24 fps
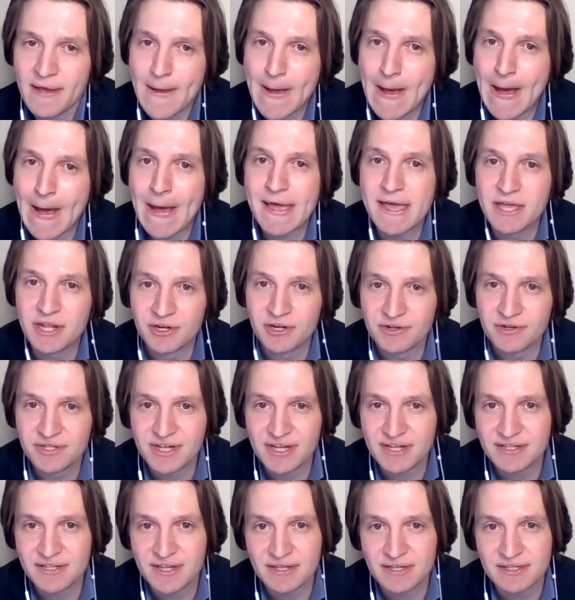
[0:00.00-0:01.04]
uh,
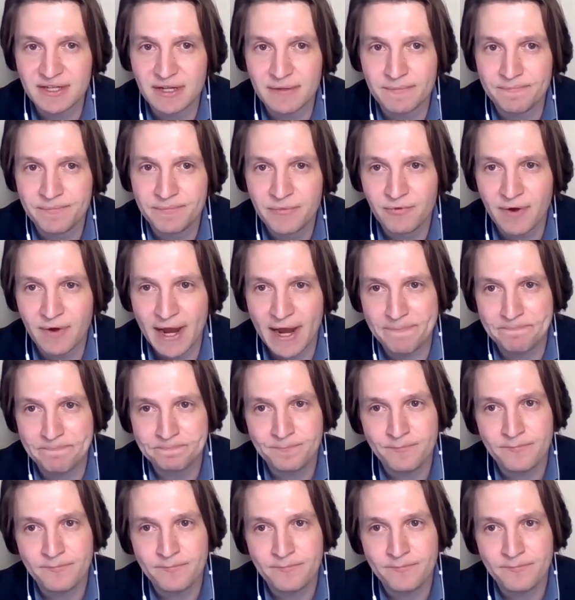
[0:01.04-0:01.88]
energy system, right?